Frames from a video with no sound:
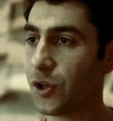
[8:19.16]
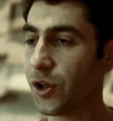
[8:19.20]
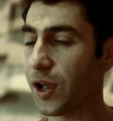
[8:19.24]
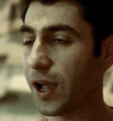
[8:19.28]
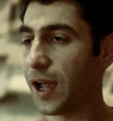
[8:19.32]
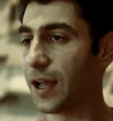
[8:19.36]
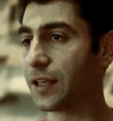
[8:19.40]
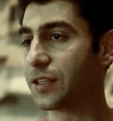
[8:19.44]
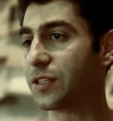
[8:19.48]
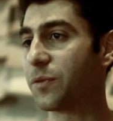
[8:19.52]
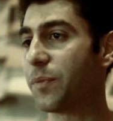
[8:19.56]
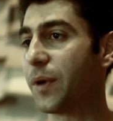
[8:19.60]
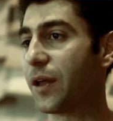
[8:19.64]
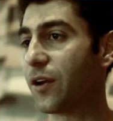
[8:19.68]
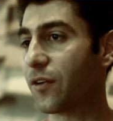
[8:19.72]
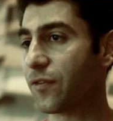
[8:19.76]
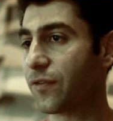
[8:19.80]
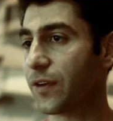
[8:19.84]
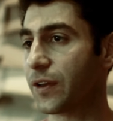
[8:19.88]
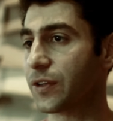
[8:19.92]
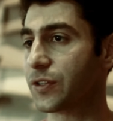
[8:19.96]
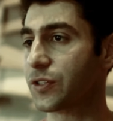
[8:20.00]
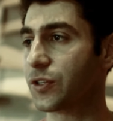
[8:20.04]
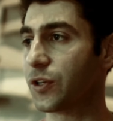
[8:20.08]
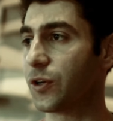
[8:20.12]
as the
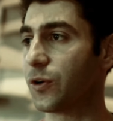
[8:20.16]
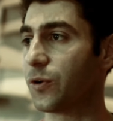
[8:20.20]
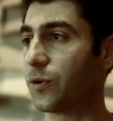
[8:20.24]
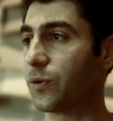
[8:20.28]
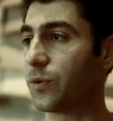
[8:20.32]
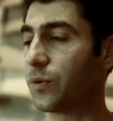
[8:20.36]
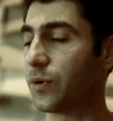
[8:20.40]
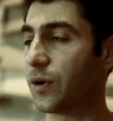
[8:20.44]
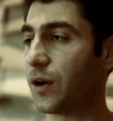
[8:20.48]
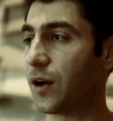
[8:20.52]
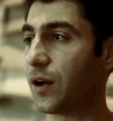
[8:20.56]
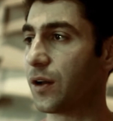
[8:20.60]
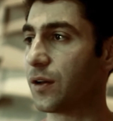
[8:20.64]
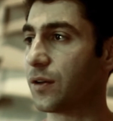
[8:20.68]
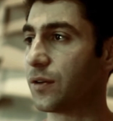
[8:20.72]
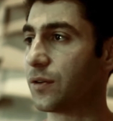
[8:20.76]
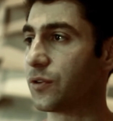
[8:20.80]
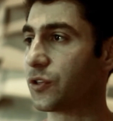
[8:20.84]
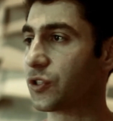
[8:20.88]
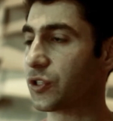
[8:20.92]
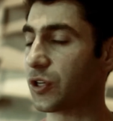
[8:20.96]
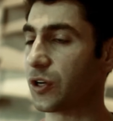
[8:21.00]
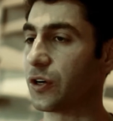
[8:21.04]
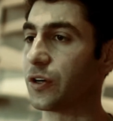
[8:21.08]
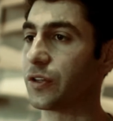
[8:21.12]
manifesto
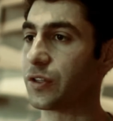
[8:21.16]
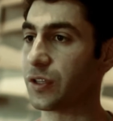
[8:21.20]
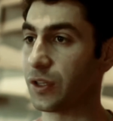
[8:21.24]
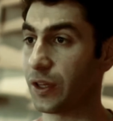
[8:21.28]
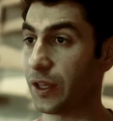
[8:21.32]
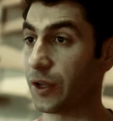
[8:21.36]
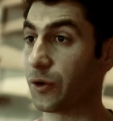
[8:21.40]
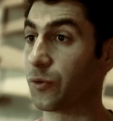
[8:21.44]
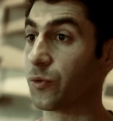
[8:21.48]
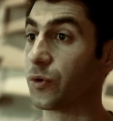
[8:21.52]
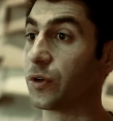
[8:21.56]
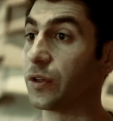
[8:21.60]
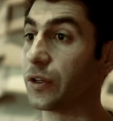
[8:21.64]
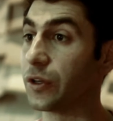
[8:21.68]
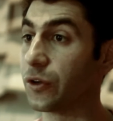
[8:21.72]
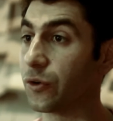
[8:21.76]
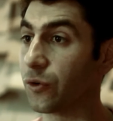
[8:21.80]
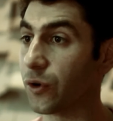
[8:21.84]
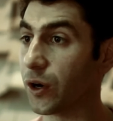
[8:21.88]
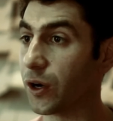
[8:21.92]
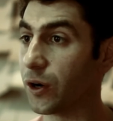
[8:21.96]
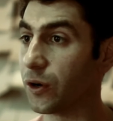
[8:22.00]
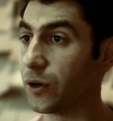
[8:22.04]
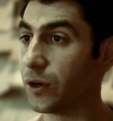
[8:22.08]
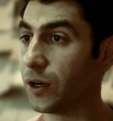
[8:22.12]
started to like really
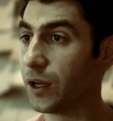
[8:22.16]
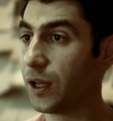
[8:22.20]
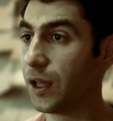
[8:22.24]
grow,